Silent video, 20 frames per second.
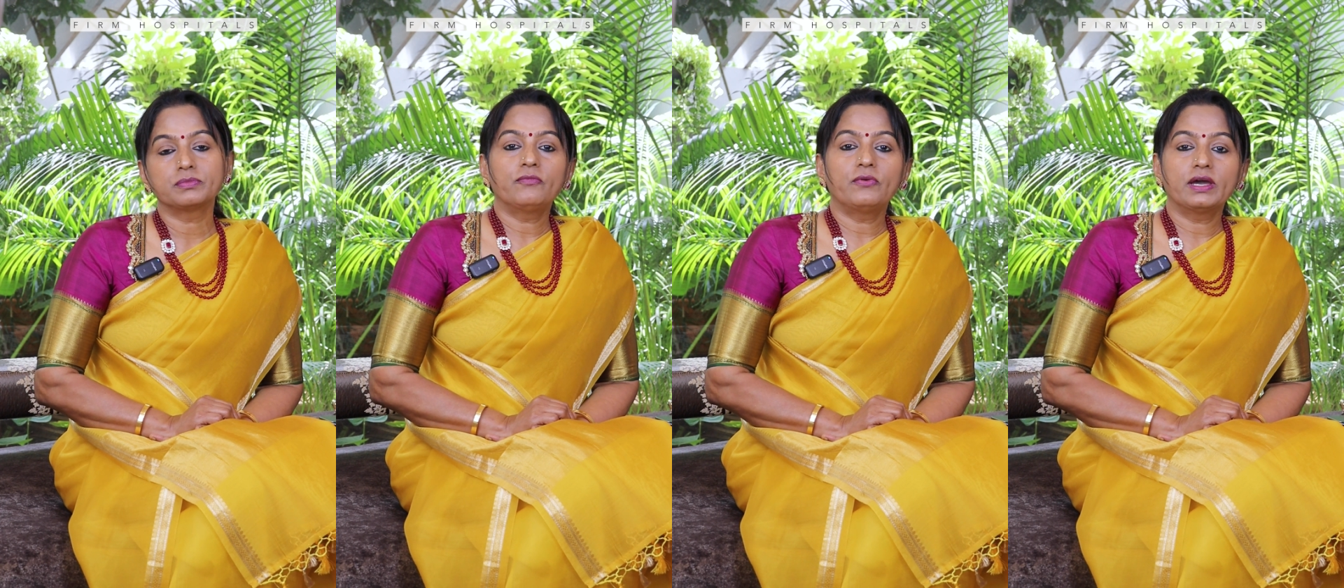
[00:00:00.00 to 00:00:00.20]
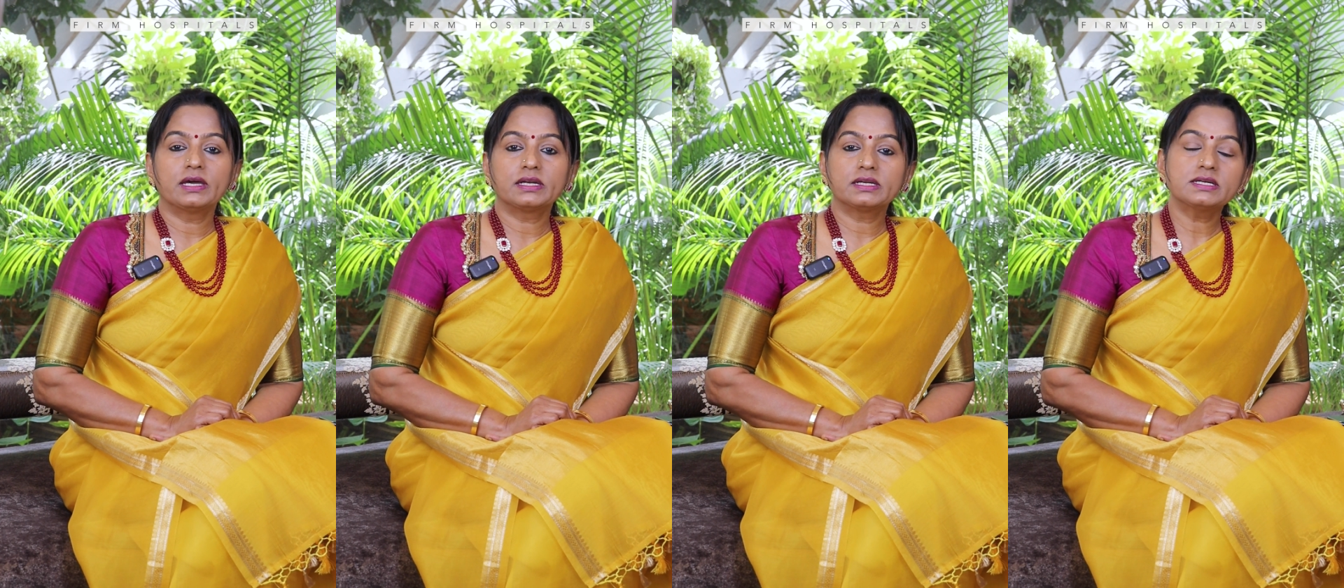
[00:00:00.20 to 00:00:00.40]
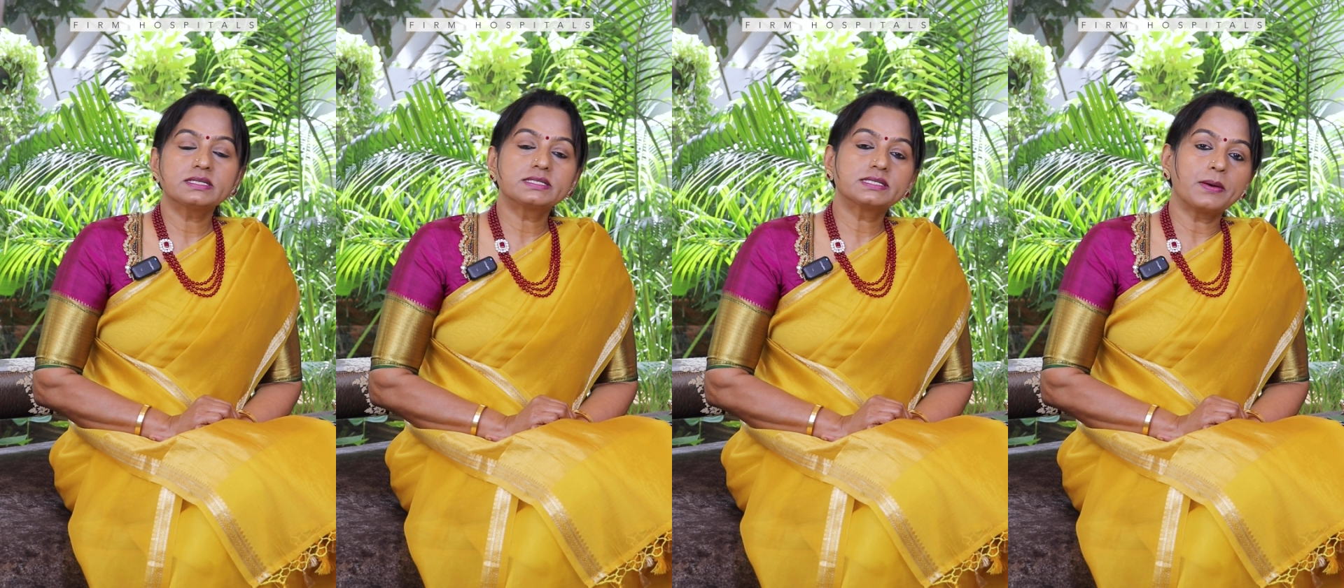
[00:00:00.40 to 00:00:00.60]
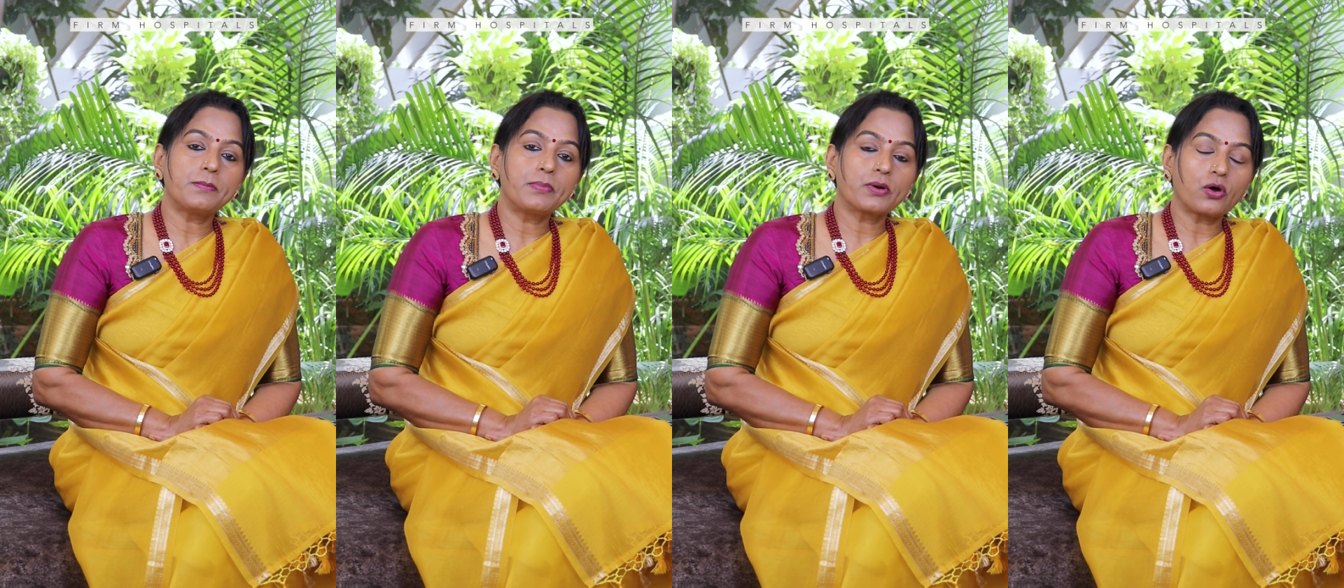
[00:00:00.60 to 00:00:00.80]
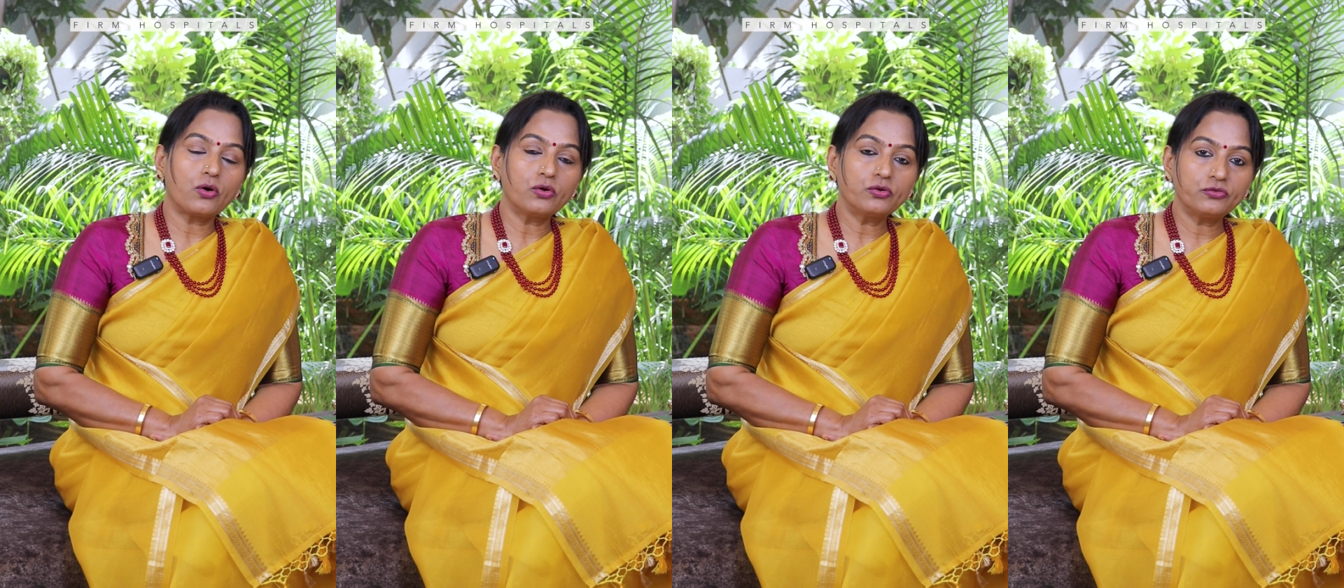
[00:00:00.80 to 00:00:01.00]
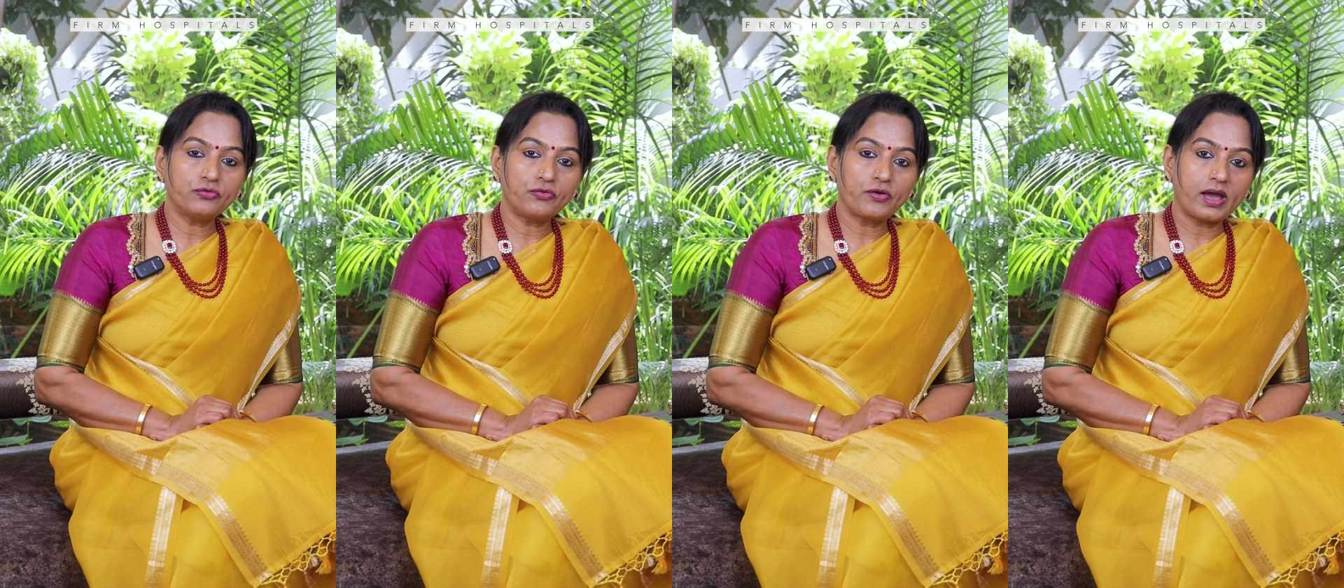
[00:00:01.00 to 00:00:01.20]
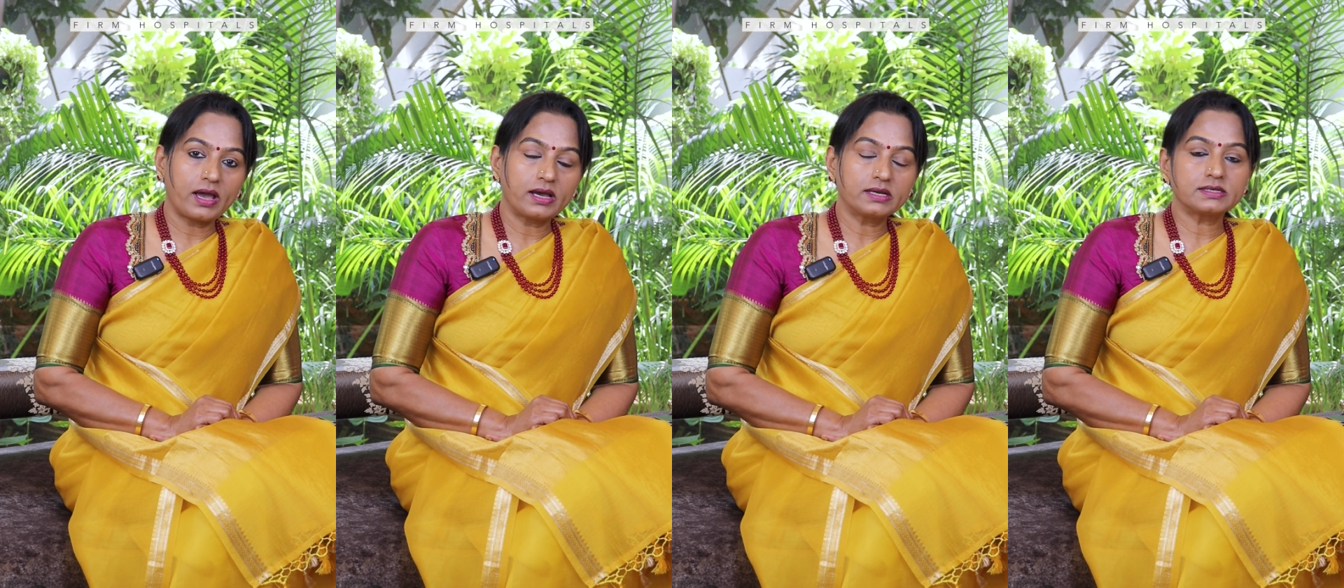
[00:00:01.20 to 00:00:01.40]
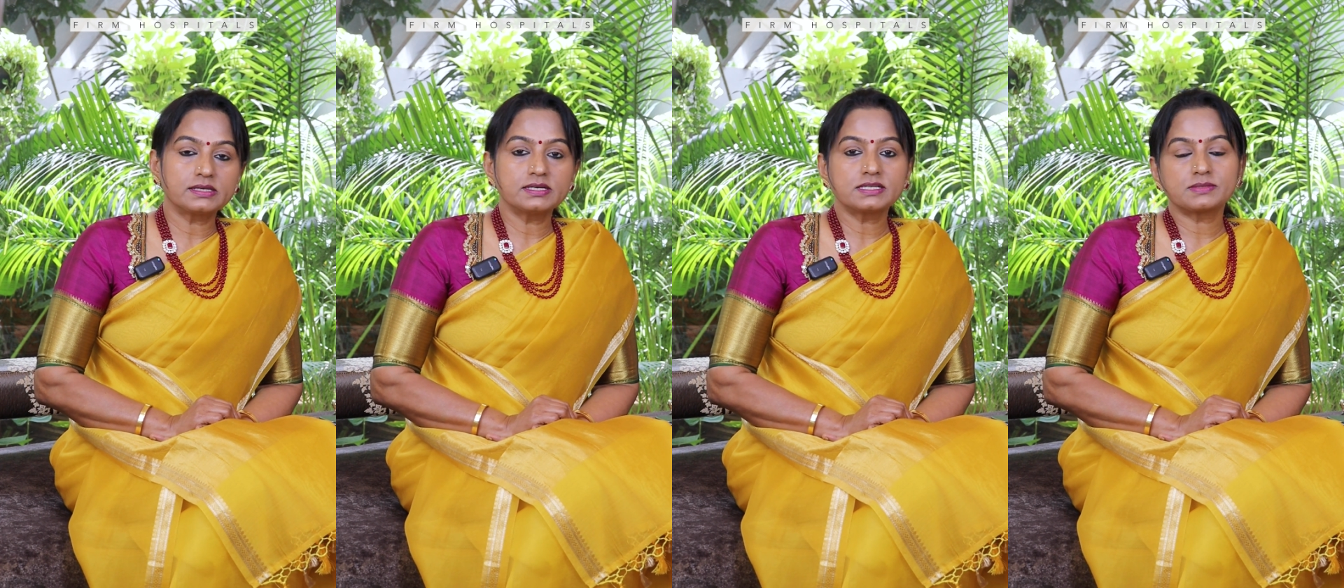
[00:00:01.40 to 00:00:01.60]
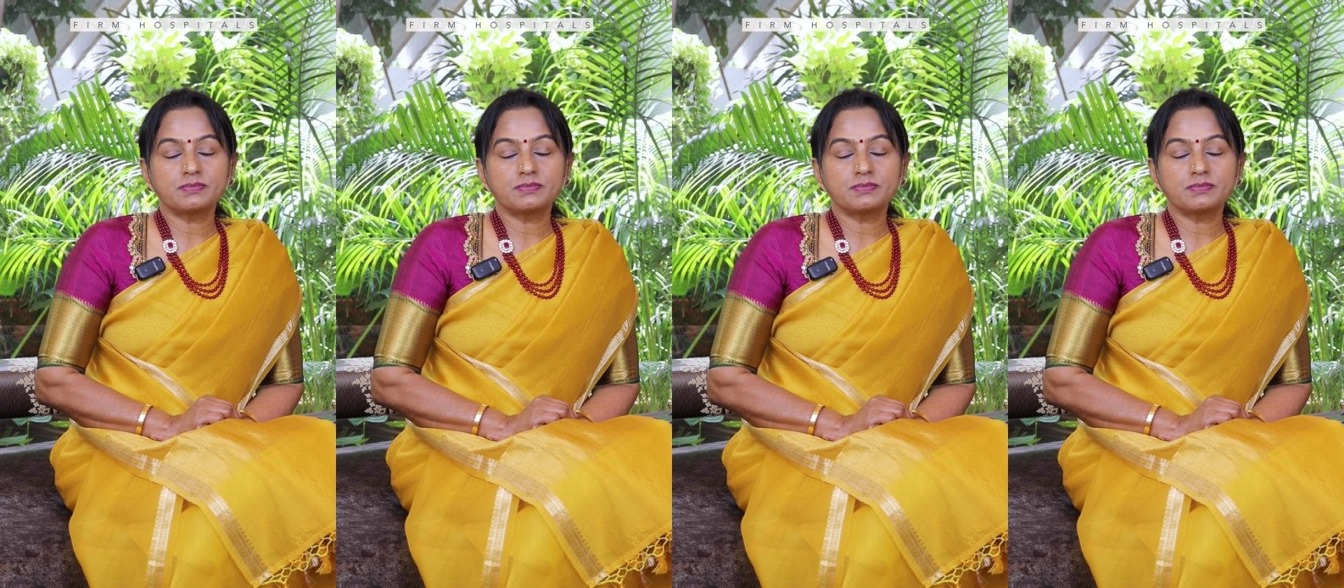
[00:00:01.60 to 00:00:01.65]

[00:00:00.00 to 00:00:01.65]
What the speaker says: Whereas the brown fat